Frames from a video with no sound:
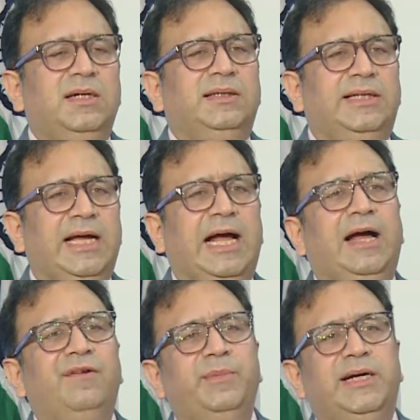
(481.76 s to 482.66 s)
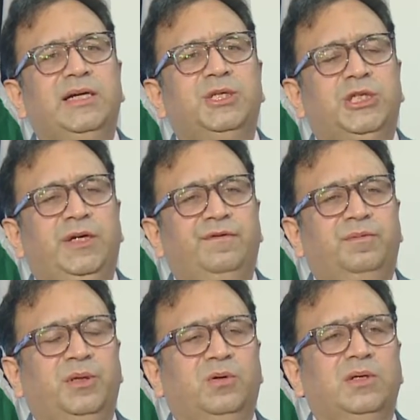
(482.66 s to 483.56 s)
they have made a shift,
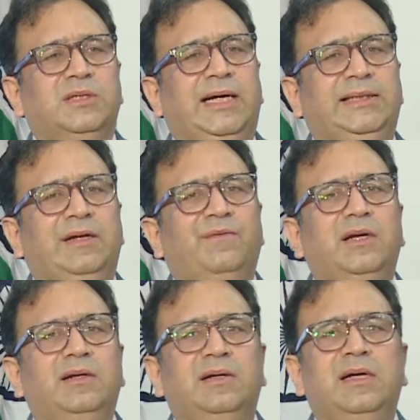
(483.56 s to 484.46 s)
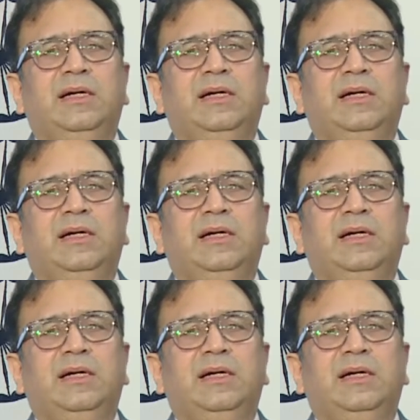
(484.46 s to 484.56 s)
because I think one